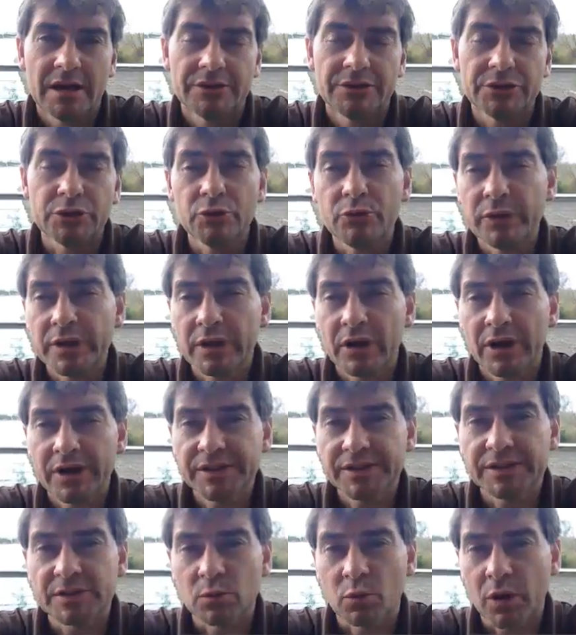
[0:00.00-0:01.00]
Do you
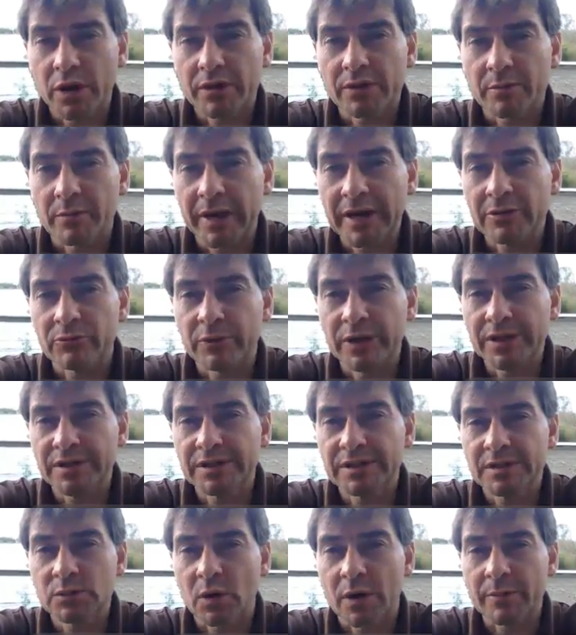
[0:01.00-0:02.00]
realise that one of the main
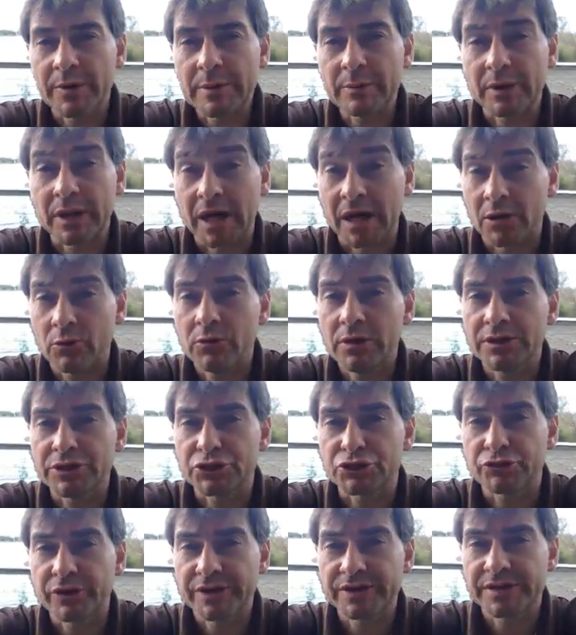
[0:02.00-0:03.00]
reasons why people are really
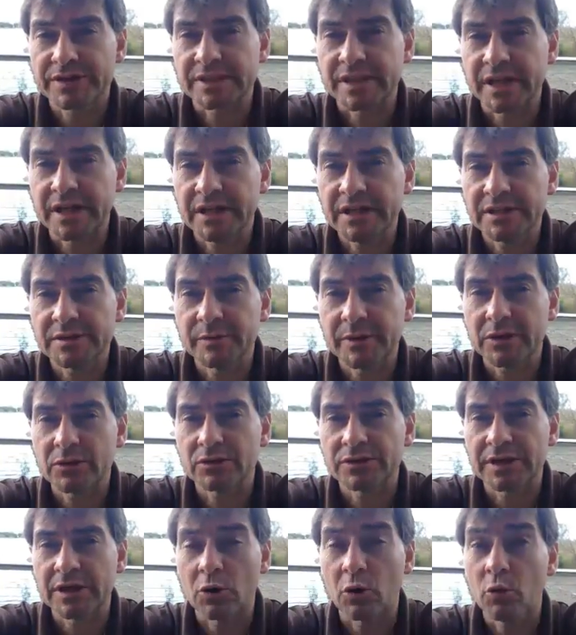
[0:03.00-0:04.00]
stressed today is
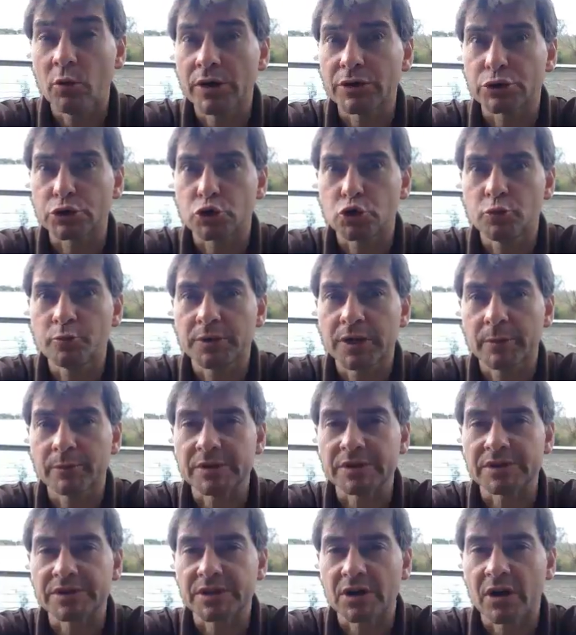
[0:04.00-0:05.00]
because they're always cooped up
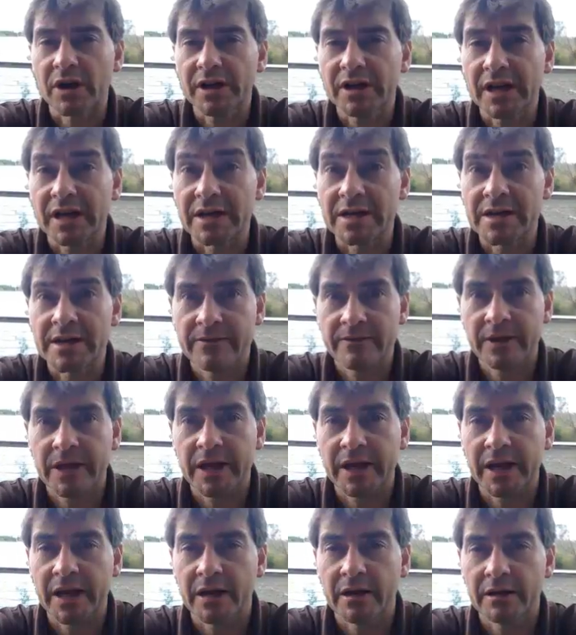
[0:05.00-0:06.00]
inside and never
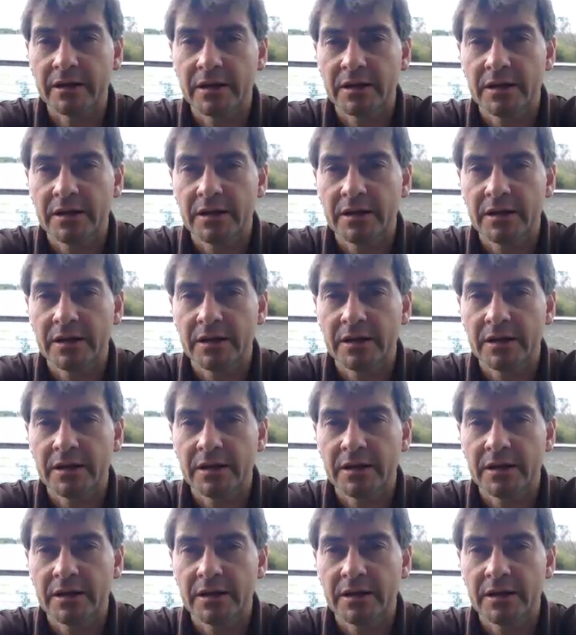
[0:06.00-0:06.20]
get out?